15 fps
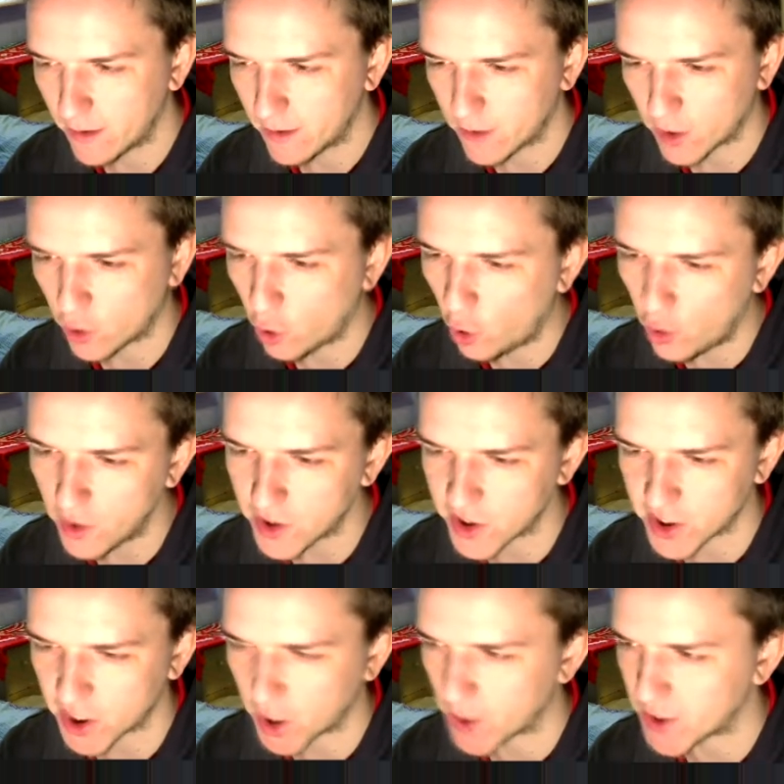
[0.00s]
The
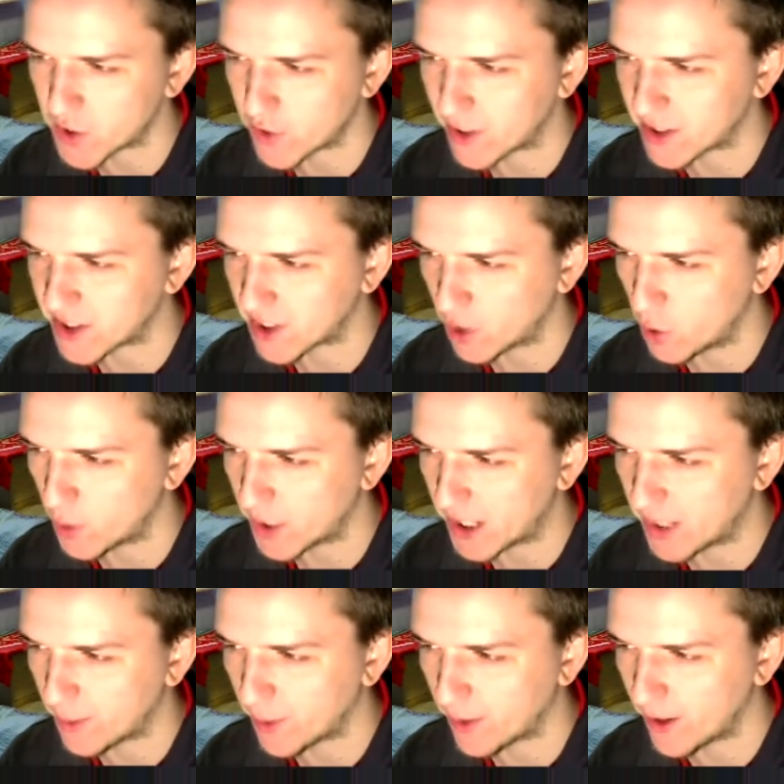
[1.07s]
corners are going straight to the
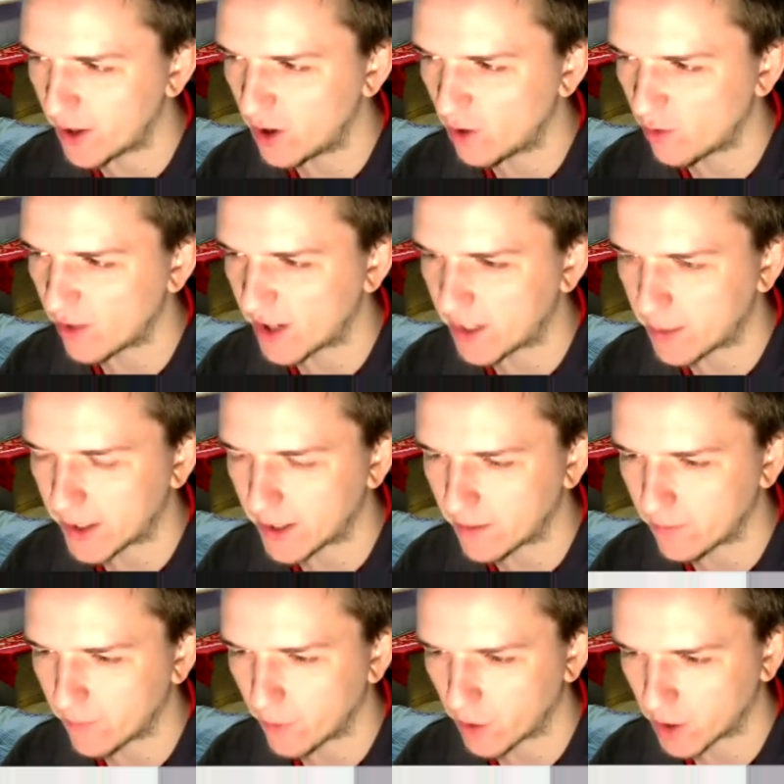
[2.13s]
goalkeeper. They're not really
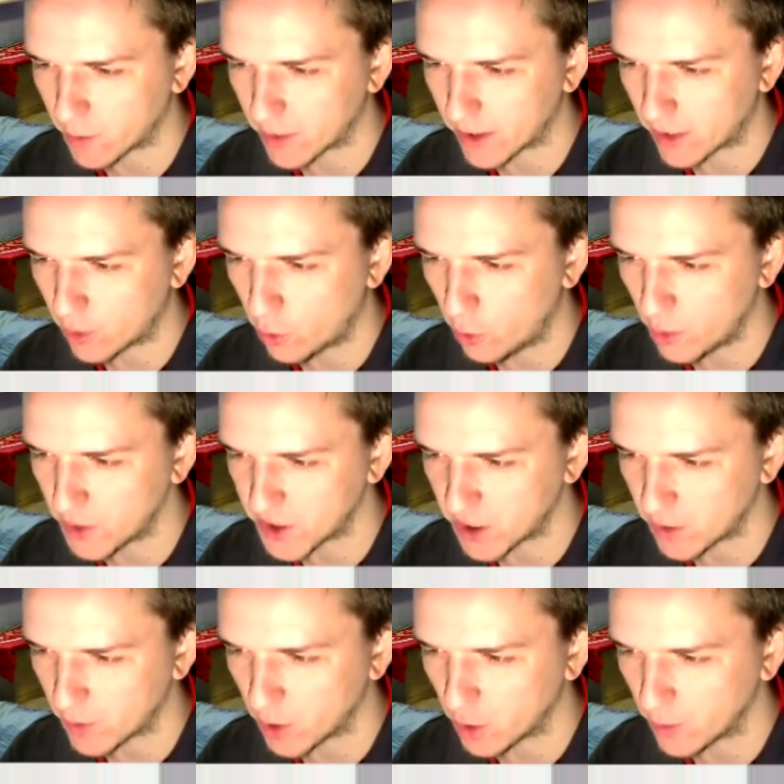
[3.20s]
being very good with their corners at the
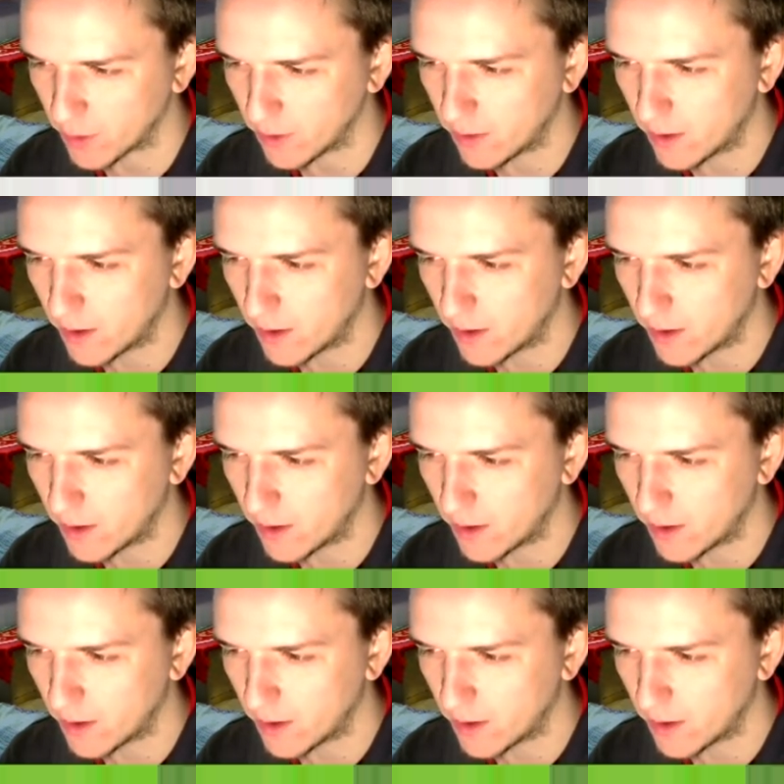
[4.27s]
moment.